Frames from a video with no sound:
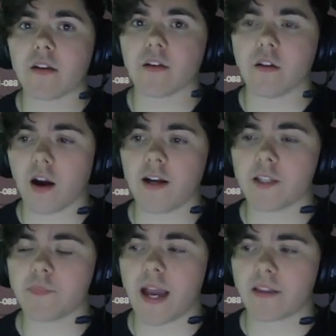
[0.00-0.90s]
cards
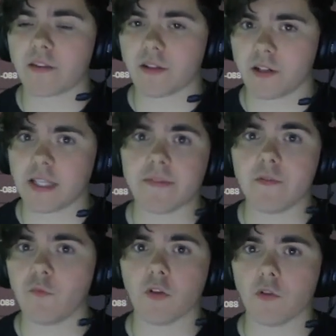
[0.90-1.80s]
back that are
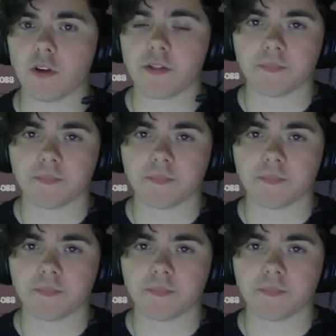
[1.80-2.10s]
7 Warlords